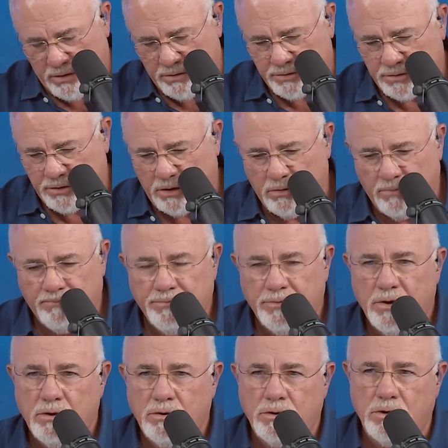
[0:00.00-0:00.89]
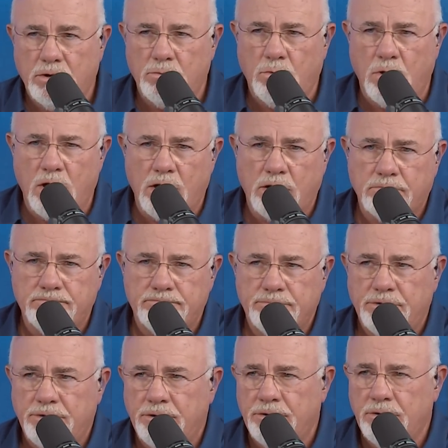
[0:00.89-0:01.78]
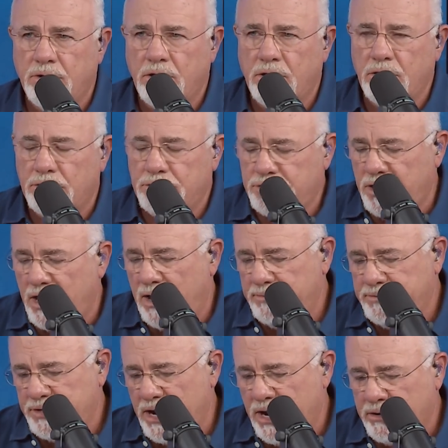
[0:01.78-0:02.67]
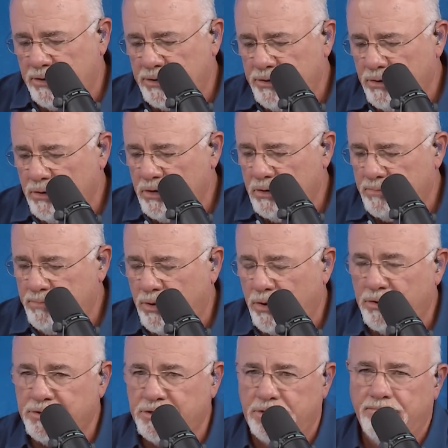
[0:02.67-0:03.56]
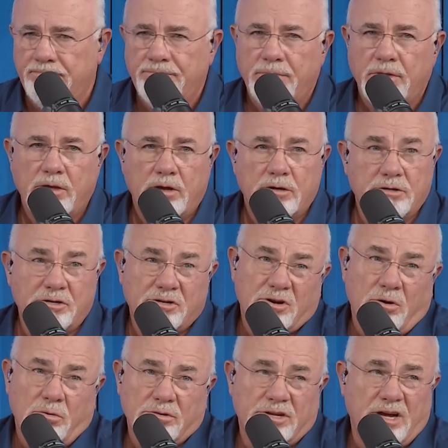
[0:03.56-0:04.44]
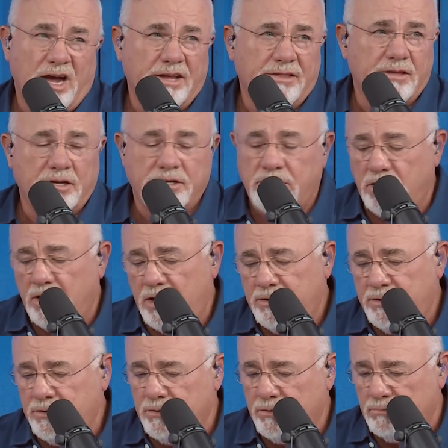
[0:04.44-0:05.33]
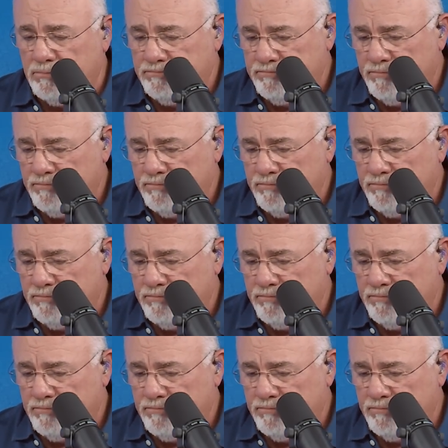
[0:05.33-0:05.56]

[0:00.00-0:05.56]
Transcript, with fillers: So good work. You're doing a good job, Jacqueline. You're a good person. Just hold tight. That's all I do.